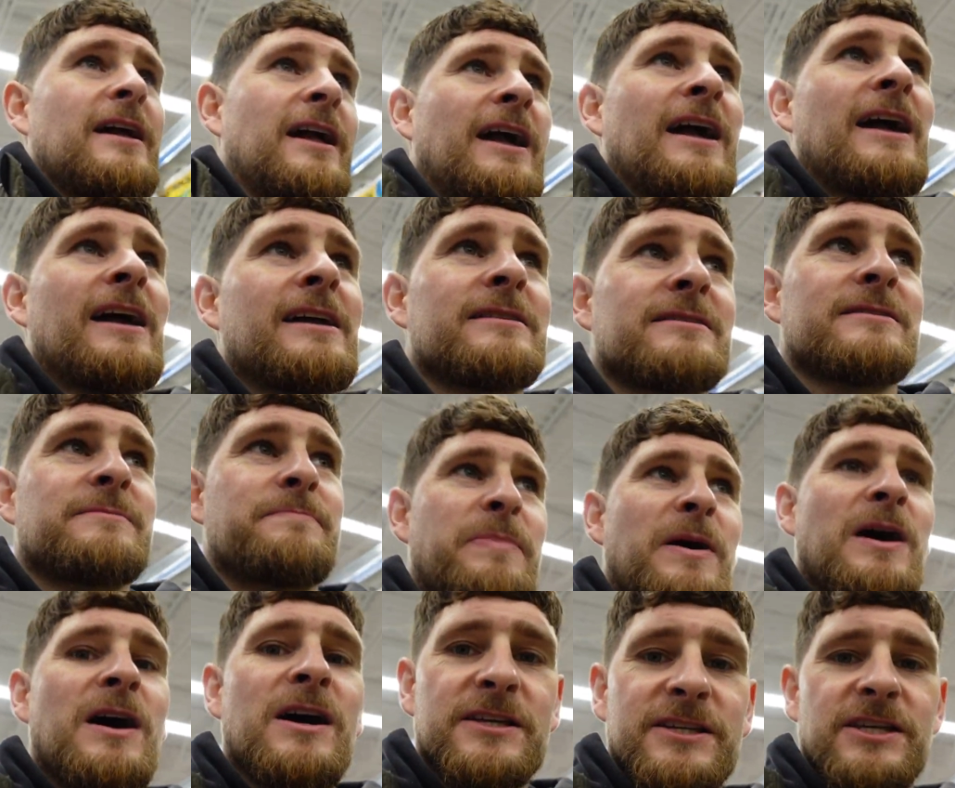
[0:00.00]
and
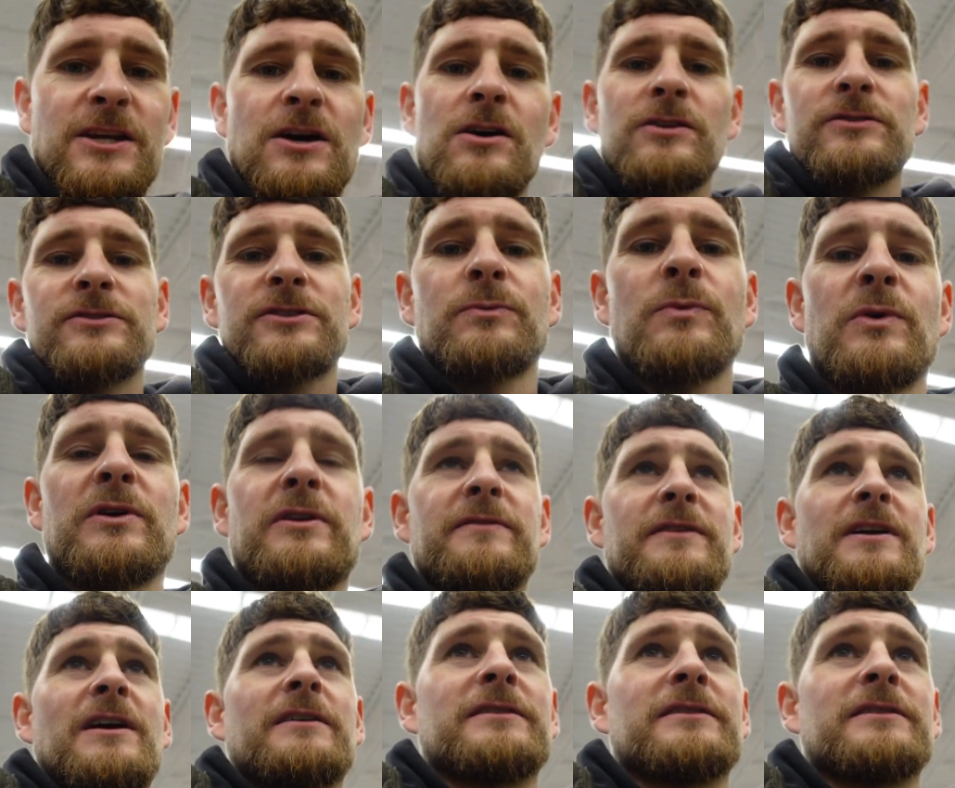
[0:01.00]
pass it on to one of the